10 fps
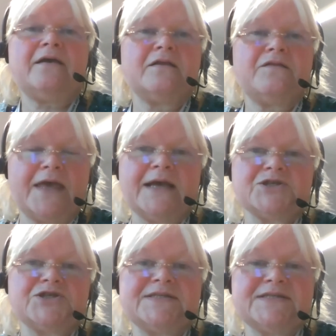can they
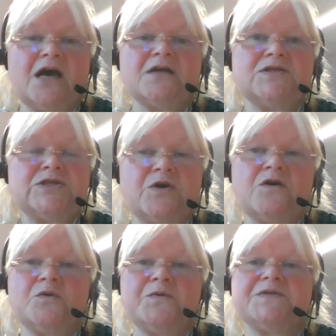actually start to
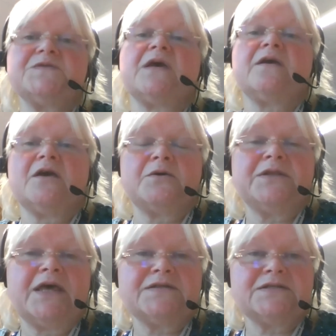talk with the SENCO and
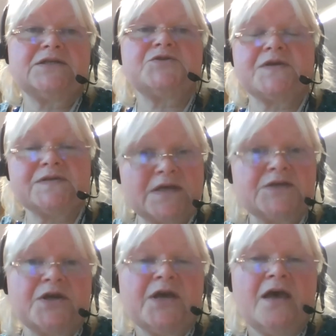the head teacher,
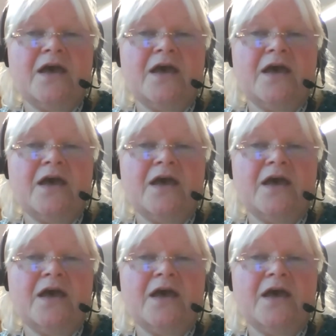etc.,